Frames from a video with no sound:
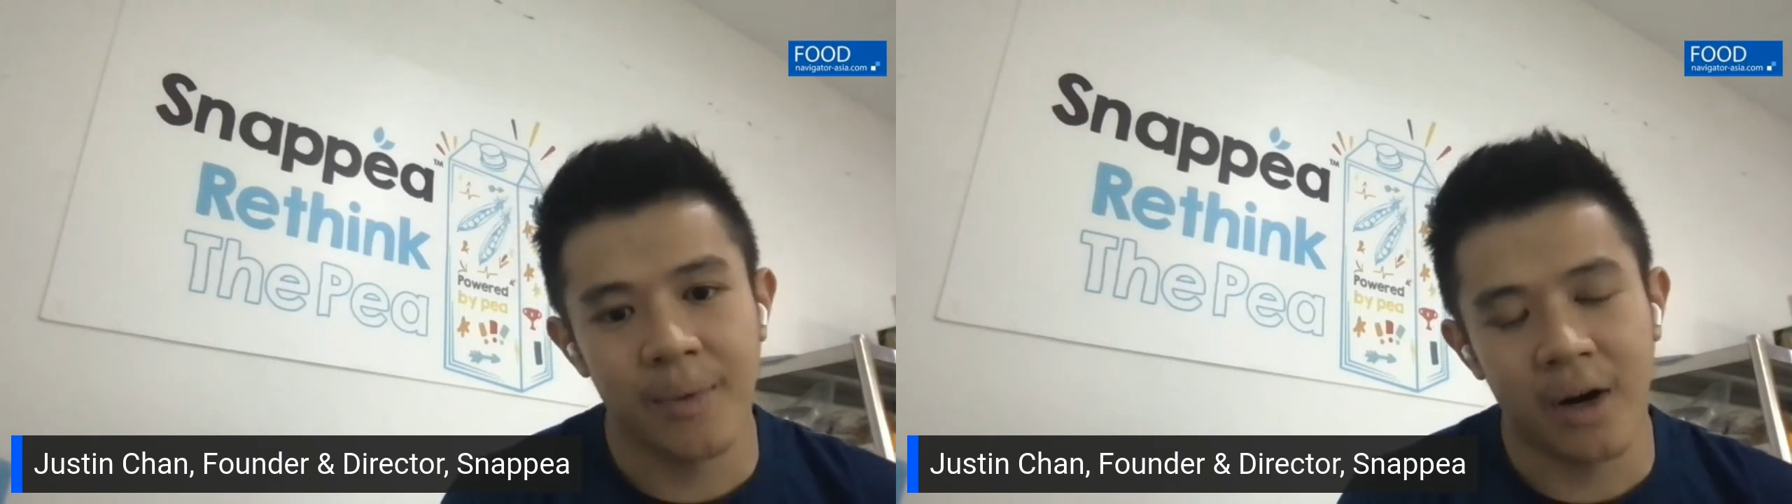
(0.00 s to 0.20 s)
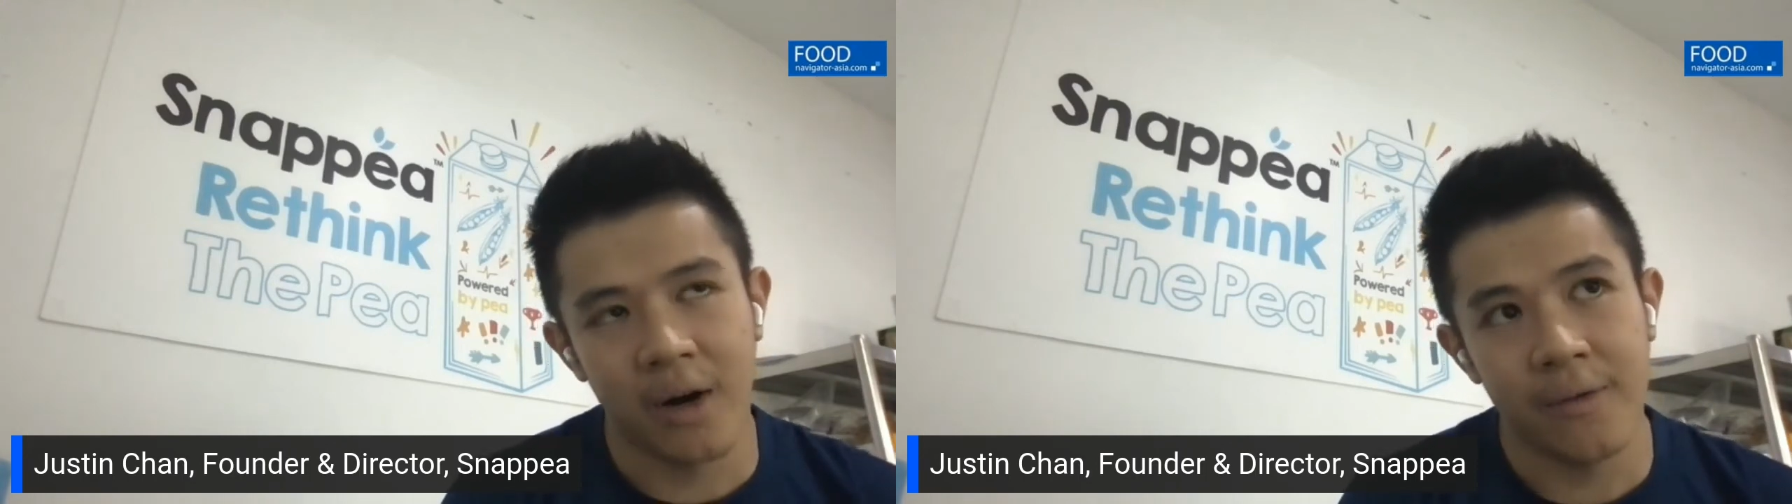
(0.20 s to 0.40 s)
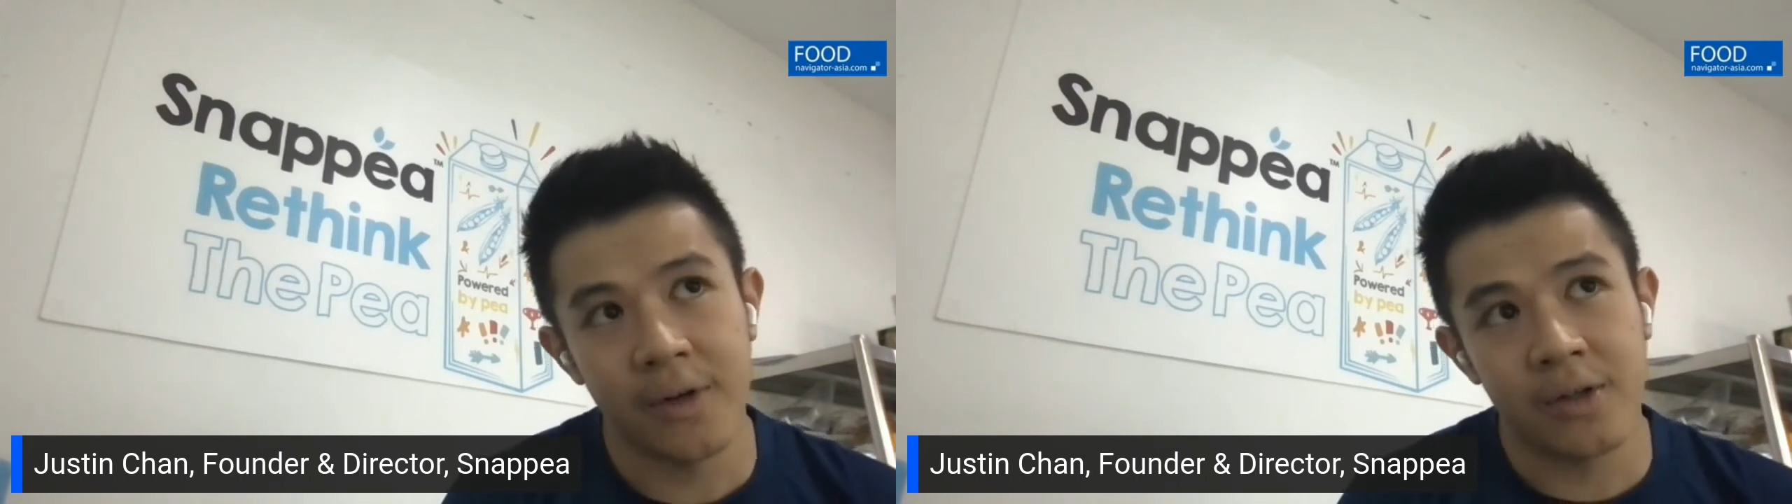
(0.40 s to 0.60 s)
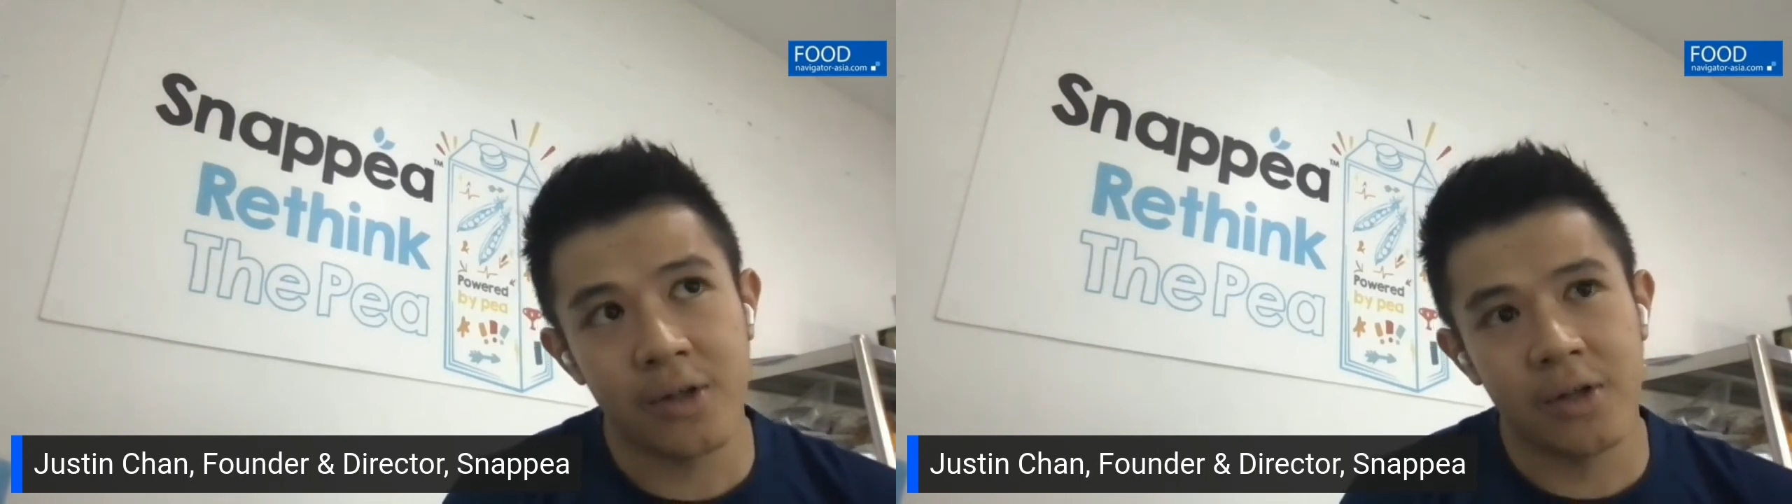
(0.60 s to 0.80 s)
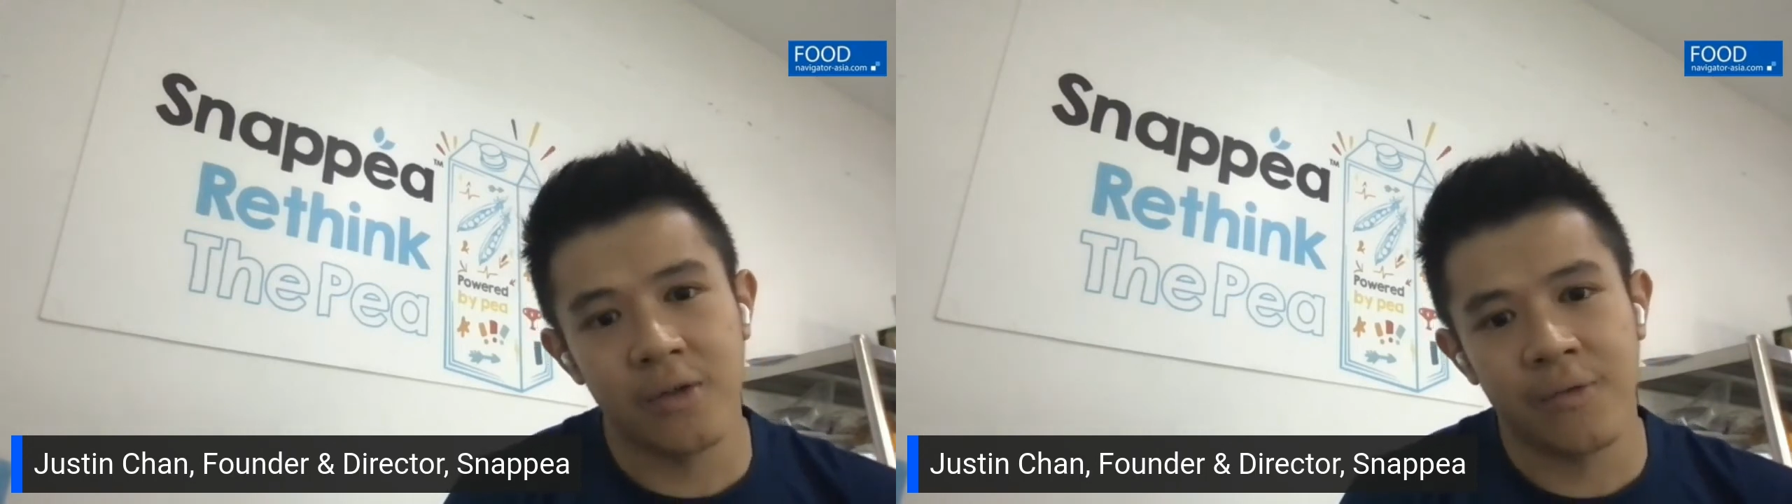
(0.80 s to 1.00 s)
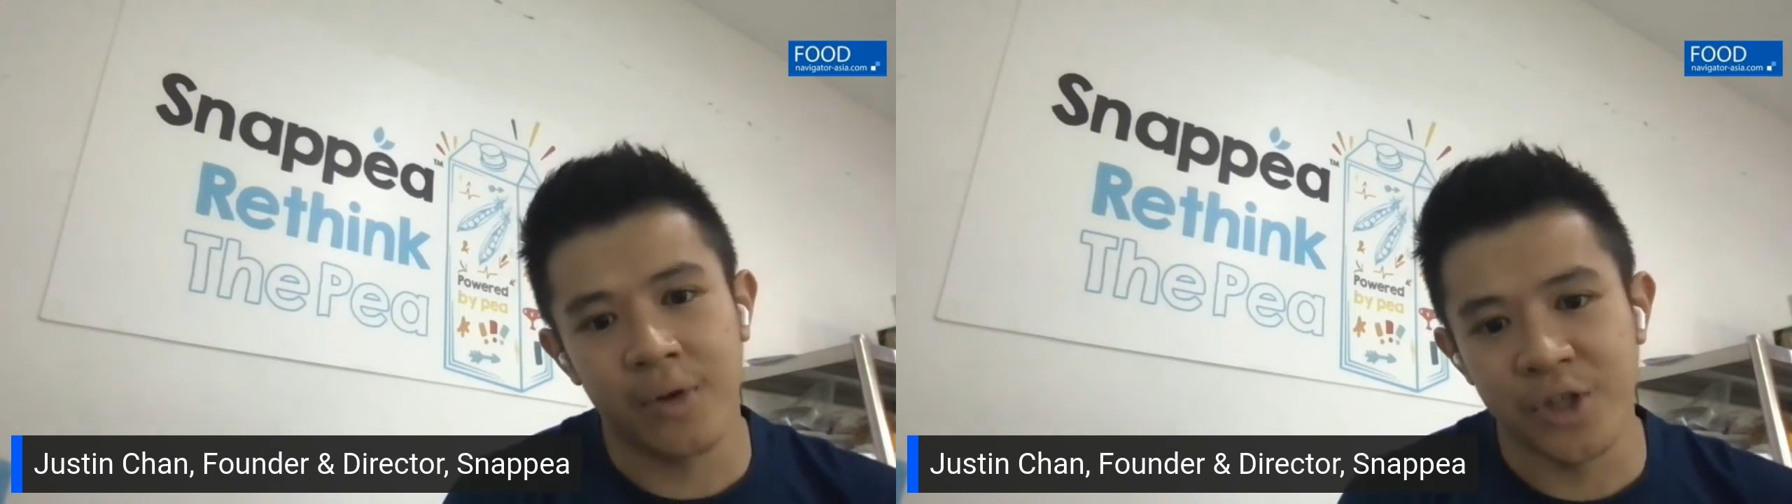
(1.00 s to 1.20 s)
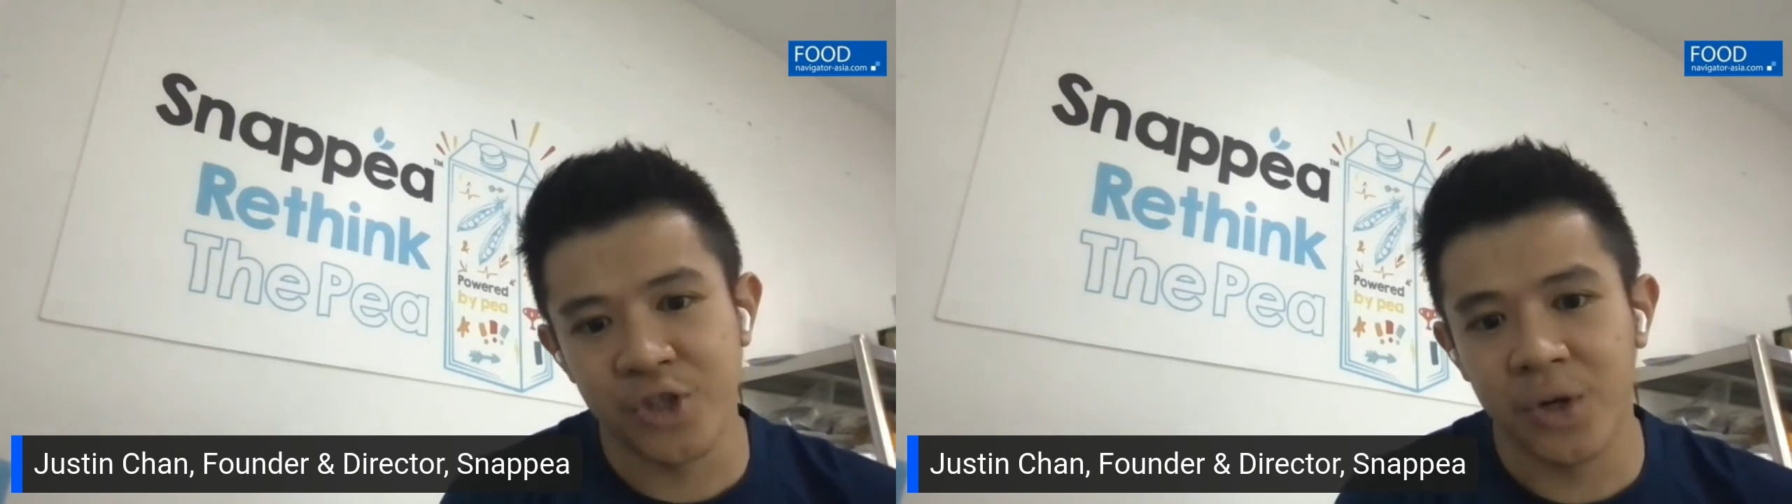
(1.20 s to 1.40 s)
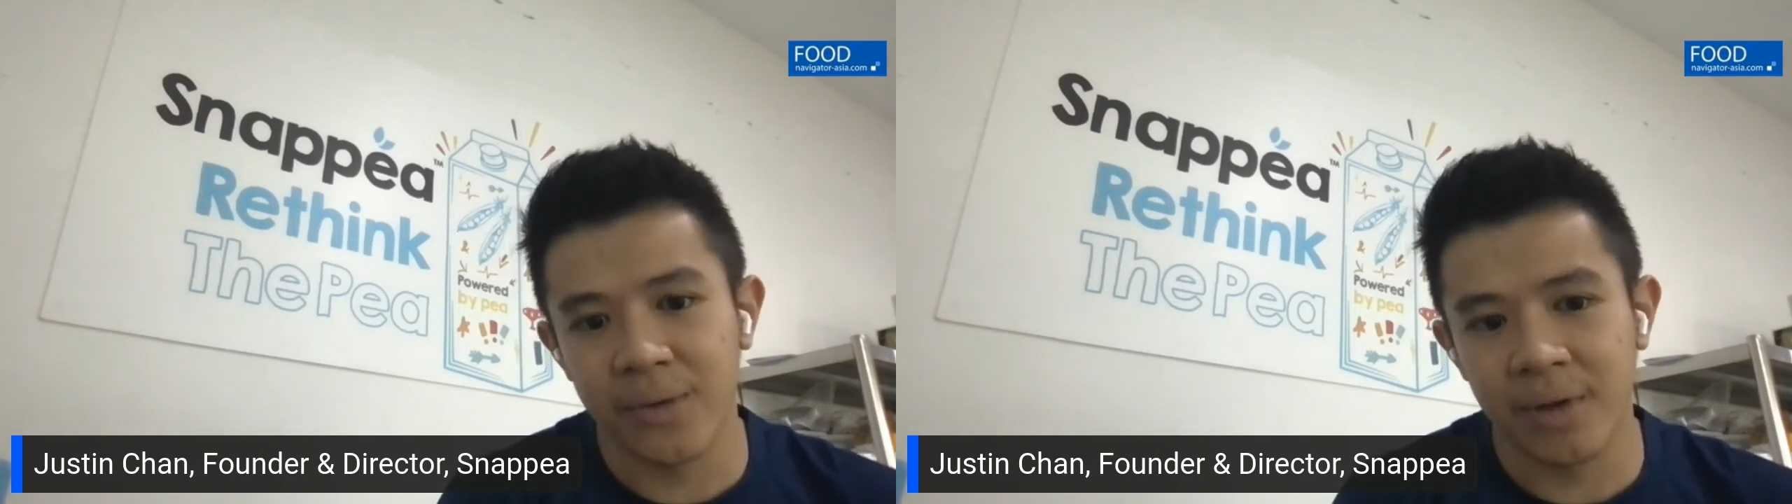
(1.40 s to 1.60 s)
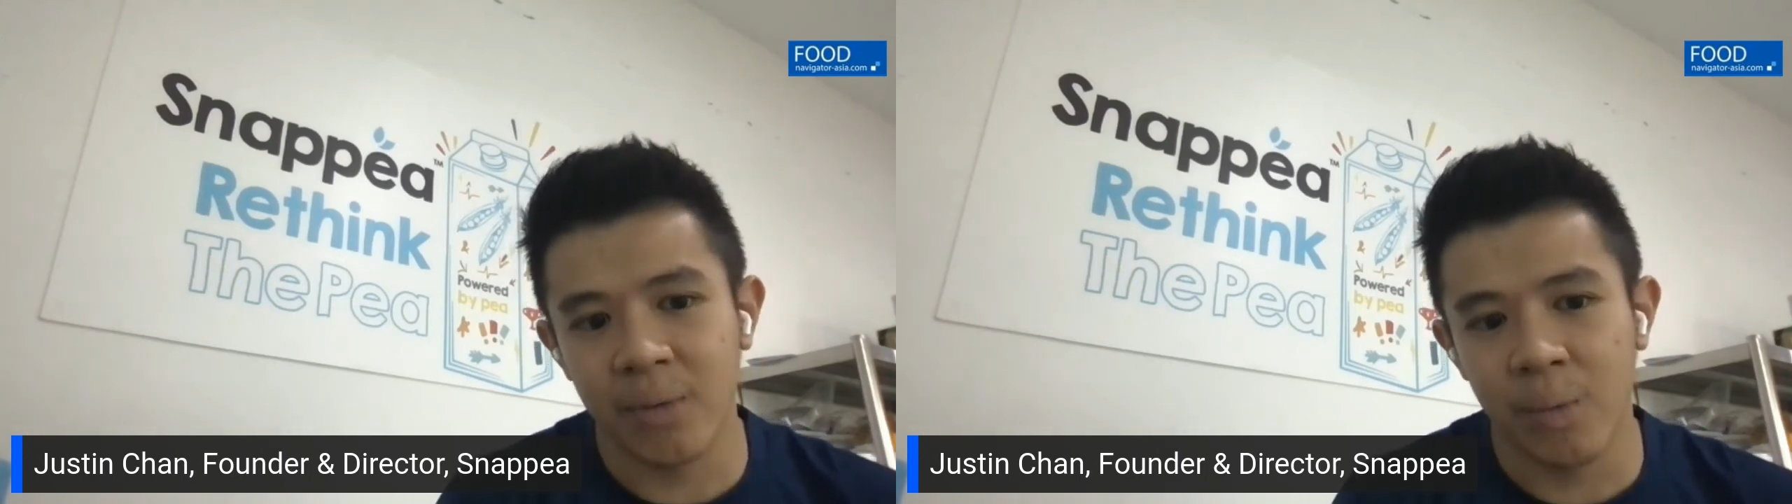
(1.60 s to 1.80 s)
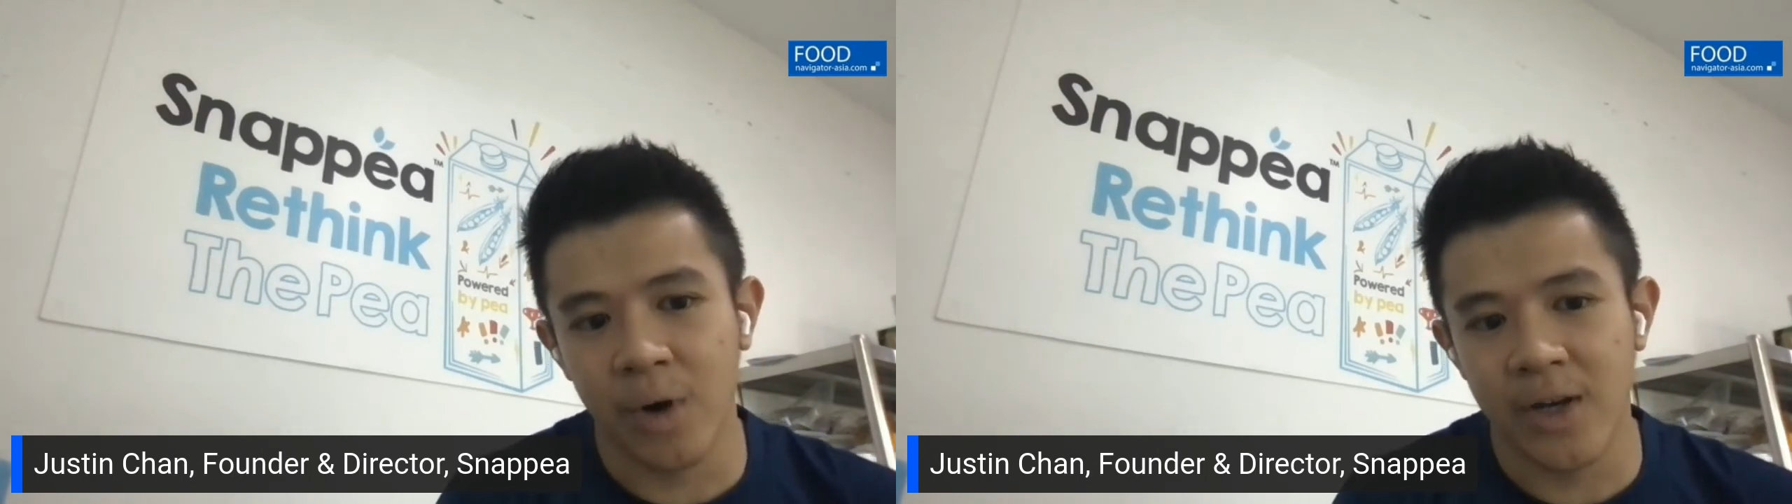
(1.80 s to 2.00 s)
But however, for the short
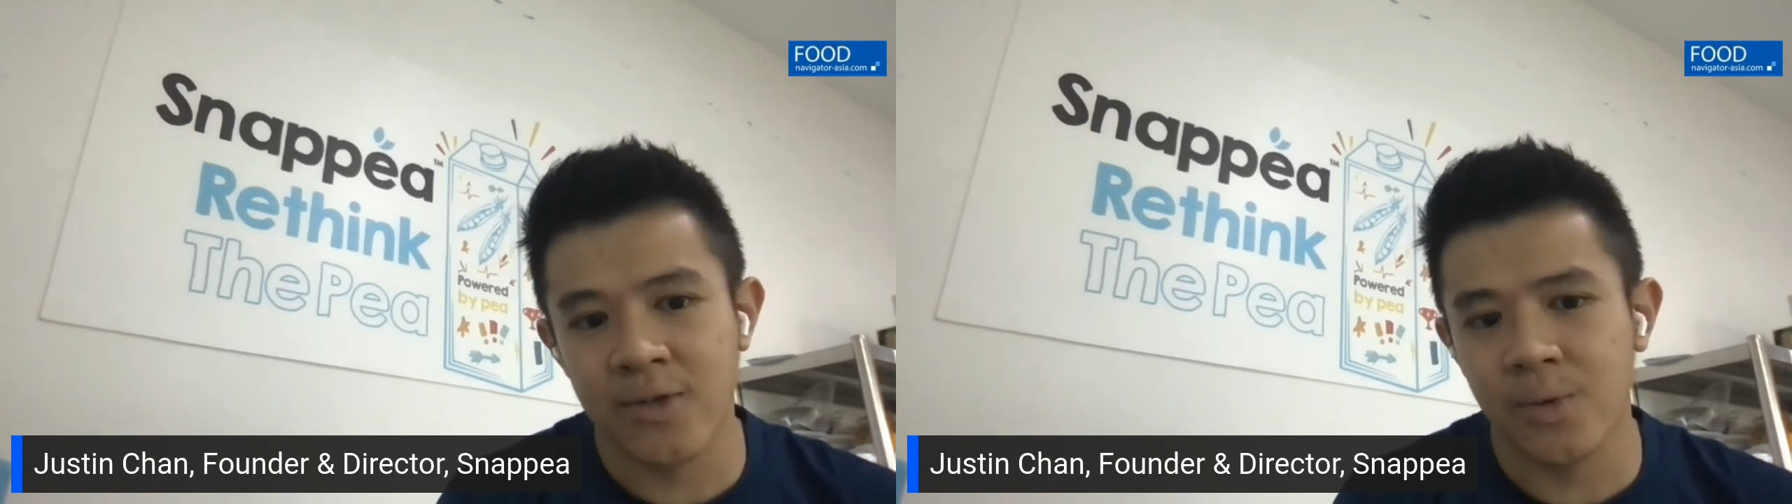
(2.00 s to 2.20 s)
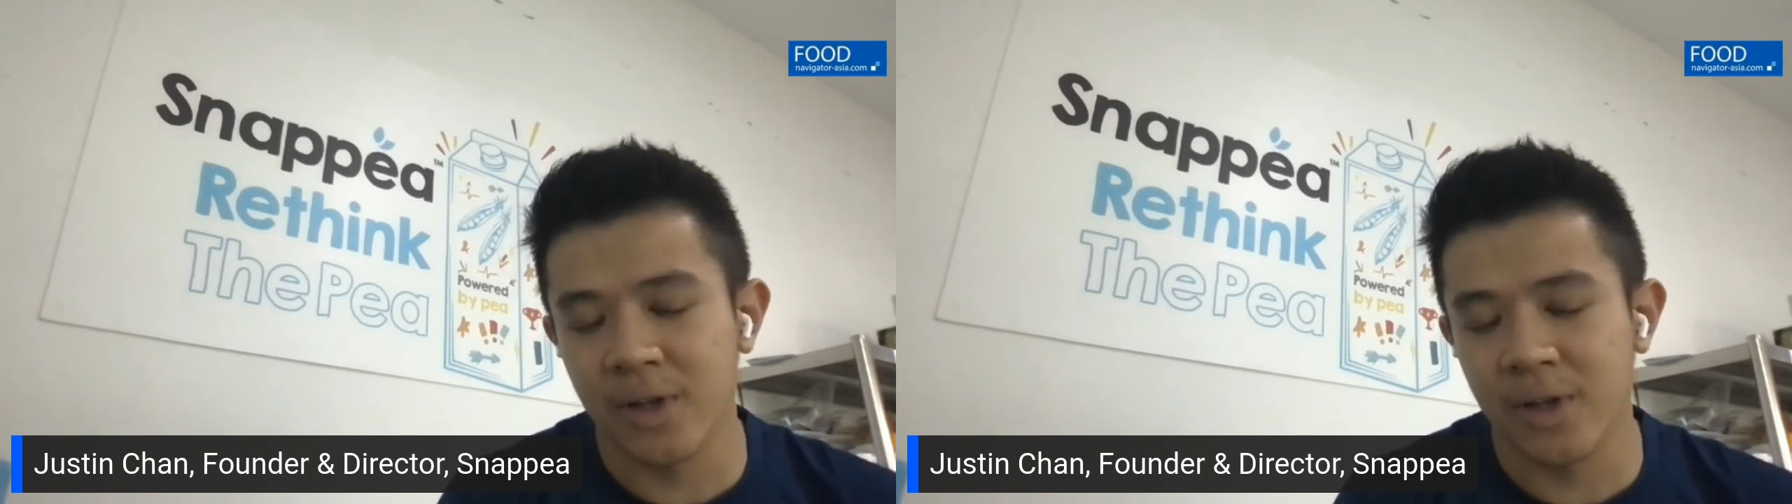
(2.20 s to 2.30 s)
term wise,